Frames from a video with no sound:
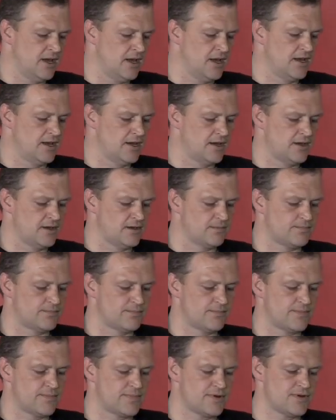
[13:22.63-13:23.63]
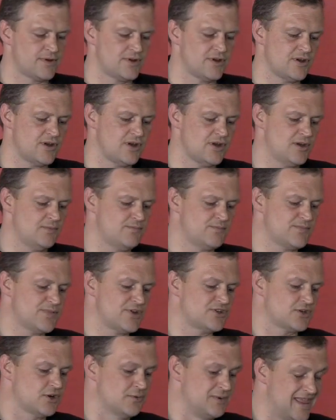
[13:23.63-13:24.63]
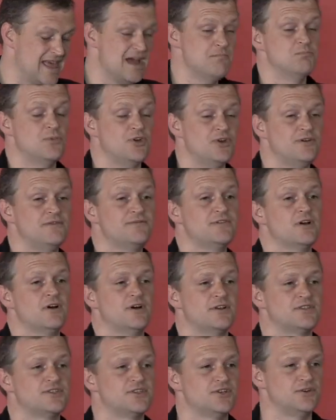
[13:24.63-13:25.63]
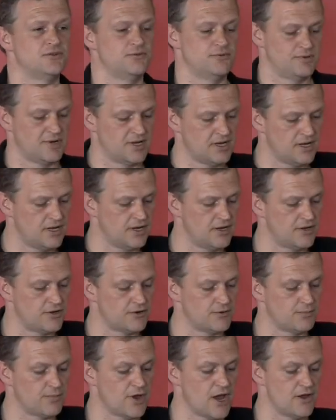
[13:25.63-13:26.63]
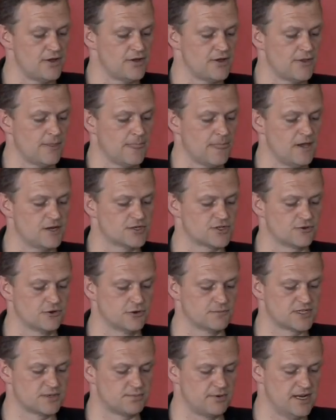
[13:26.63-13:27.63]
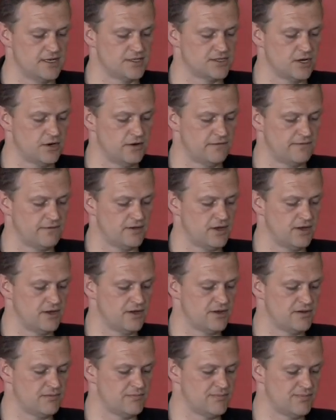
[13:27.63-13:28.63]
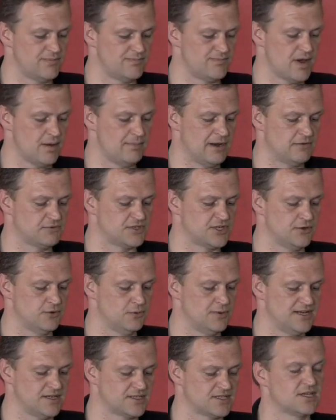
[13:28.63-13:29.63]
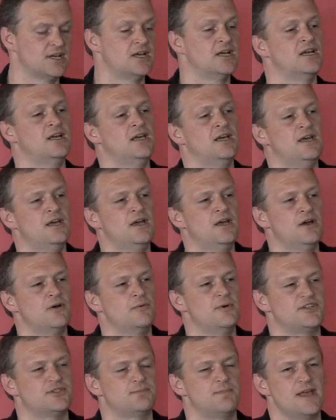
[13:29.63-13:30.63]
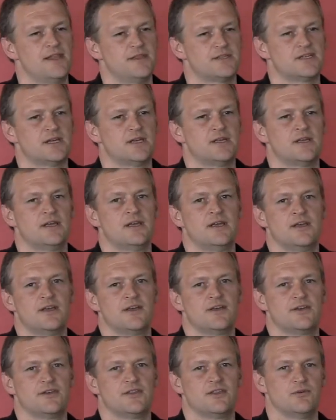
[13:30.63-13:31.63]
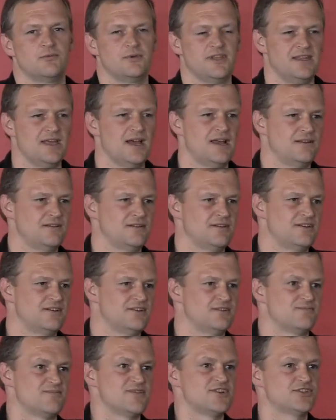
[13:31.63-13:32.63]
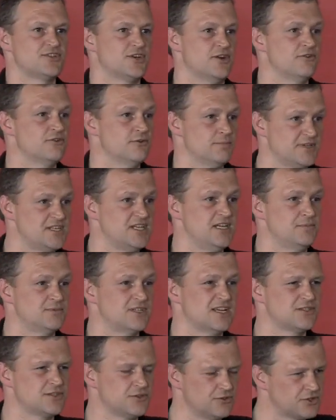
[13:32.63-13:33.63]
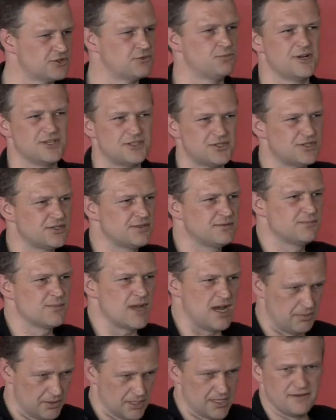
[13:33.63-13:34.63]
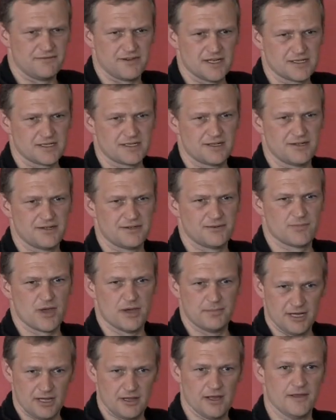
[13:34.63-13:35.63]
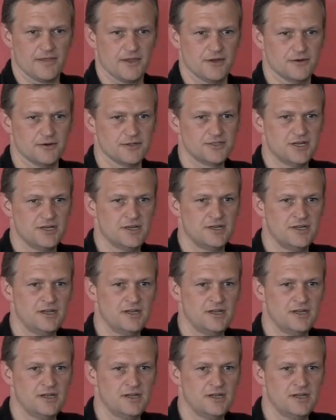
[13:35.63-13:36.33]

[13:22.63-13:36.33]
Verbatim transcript: Uh, so we then moved onto uh, a scrum sprint of uh, about two weeks, which meant uh, that we then uh, stir up the teams as such, which I believe is uh, a bit like the hut.